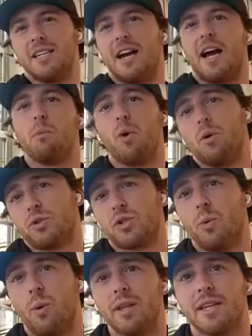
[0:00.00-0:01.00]
Well, so
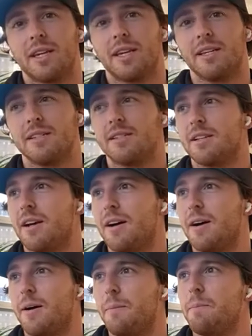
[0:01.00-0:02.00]
one thing is,
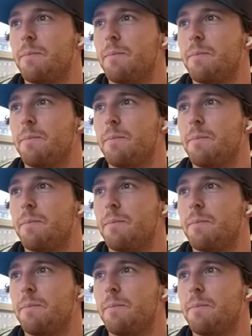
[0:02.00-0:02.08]
a